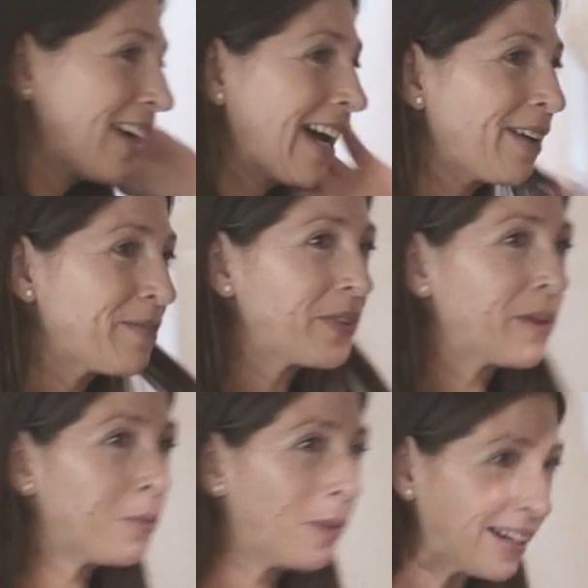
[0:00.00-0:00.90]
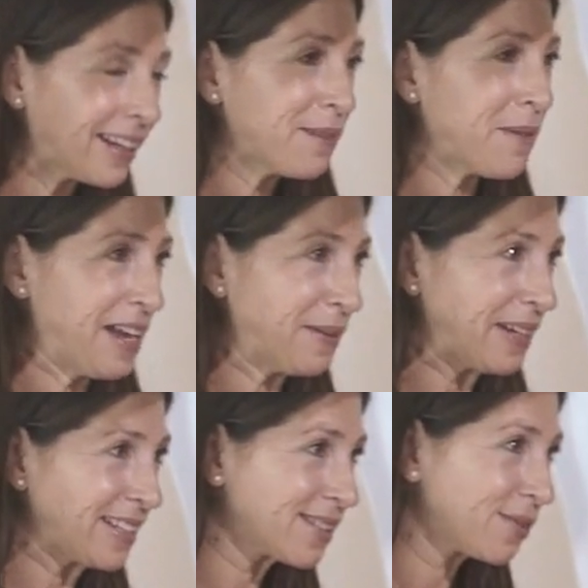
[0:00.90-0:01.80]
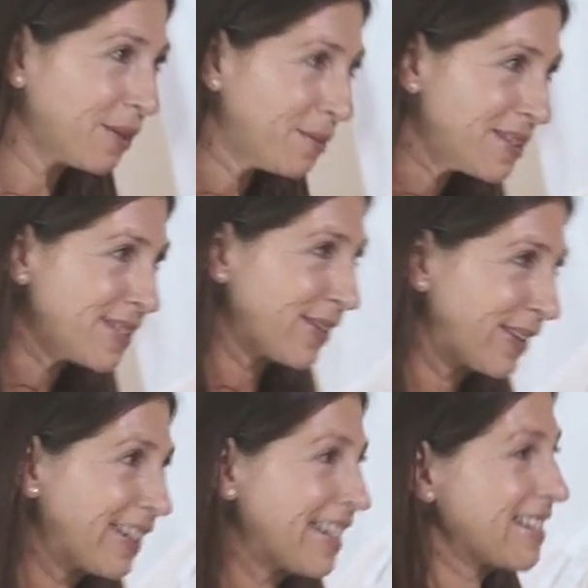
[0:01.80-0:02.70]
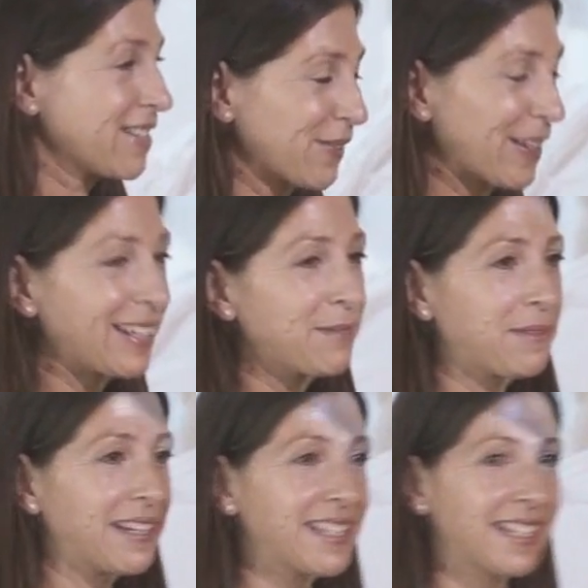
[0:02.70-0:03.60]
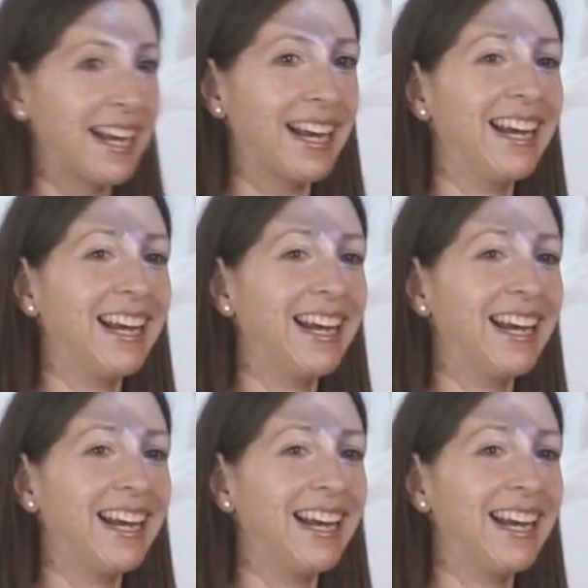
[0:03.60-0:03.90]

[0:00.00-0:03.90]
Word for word: um, one day, by the way, this film was screened in Israel, but uh,